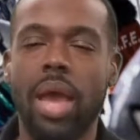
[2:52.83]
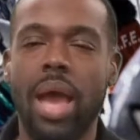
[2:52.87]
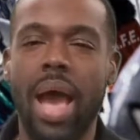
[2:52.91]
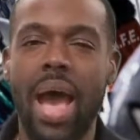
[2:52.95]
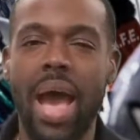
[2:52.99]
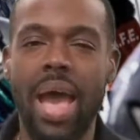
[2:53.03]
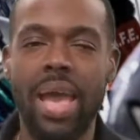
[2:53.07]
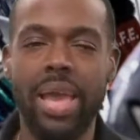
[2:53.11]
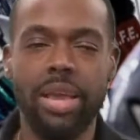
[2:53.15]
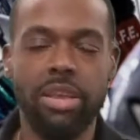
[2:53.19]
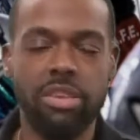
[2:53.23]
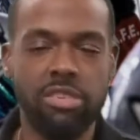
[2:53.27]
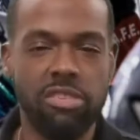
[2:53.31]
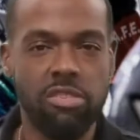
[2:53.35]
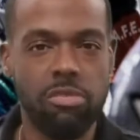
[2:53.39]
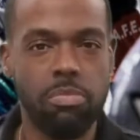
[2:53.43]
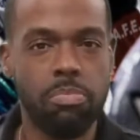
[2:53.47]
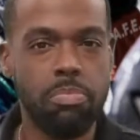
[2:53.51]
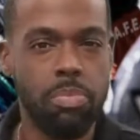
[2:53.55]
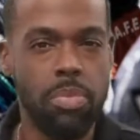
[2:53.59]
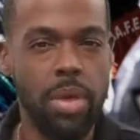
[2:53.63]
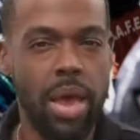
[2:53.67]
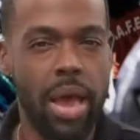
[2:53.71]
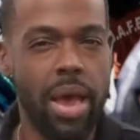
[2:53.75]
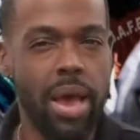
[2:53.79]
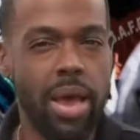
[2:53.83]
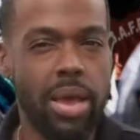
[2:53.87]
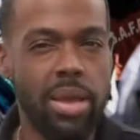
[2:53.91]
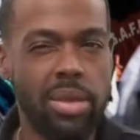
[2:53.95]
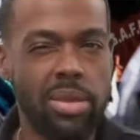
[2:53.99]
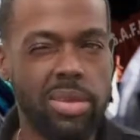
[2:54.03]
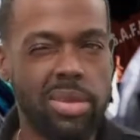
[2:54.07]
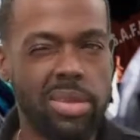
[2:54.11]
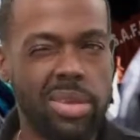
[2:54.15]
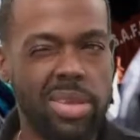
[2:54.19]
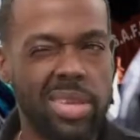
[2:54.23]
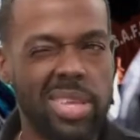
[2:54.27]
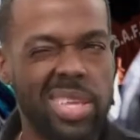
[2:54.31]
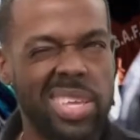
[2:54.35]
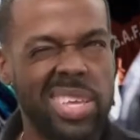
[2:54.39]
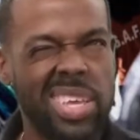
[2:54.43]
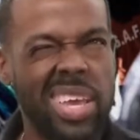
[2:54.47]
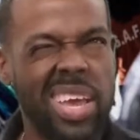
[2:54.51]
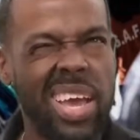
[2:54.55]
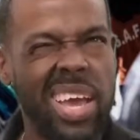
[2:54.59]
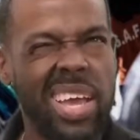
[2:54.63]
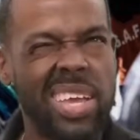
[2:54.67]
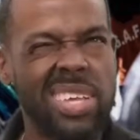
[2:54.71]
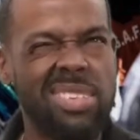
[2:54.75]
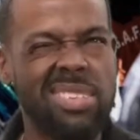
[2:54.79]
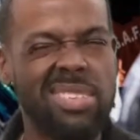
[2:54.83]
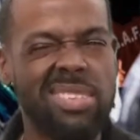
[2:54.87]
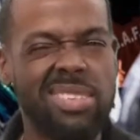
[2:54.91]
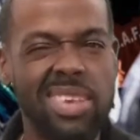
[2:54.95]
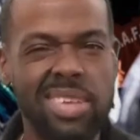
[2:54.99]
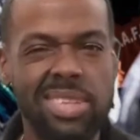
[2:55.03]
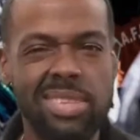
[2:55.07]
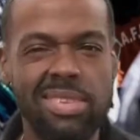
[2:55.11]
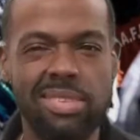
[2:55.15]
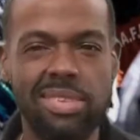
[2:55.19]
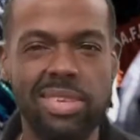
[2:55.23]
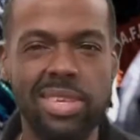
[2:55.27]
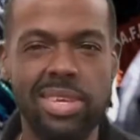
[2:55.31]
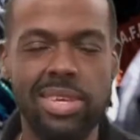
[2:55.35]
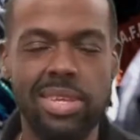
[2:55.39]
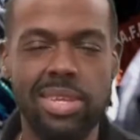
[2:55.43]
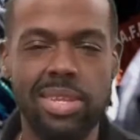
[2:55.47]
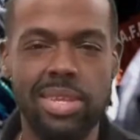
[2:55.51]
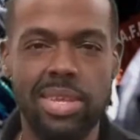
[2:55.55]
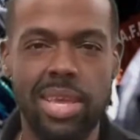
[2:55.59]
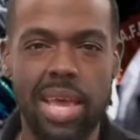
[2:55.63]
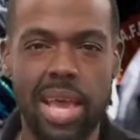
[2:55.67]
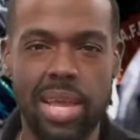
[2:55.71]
I sensed it.